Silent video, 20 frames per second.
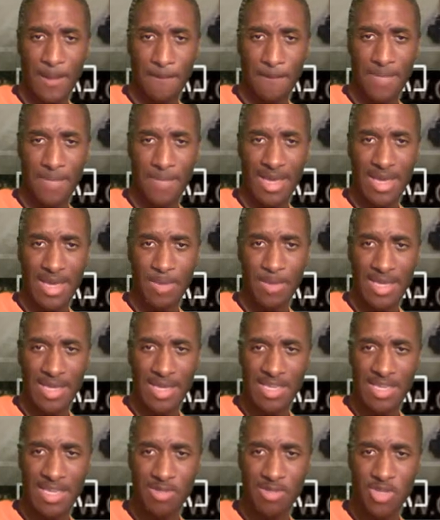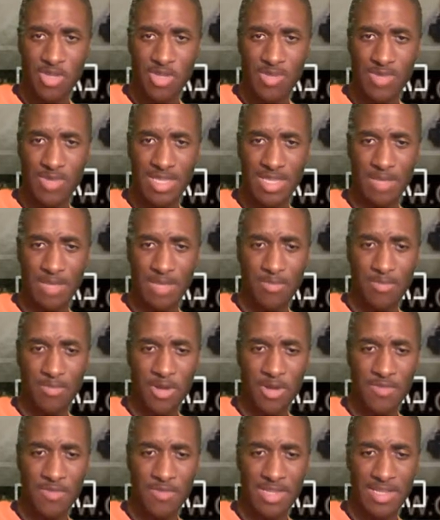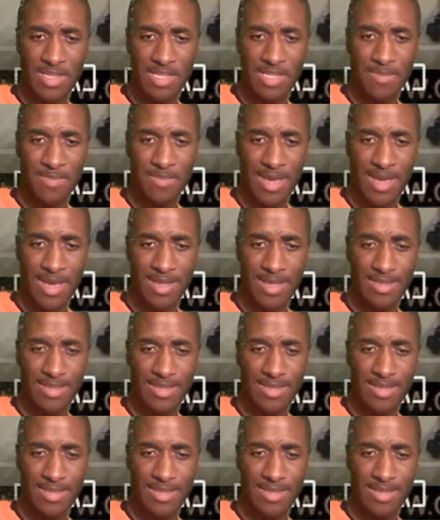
bam, that gives you in the perfect spot.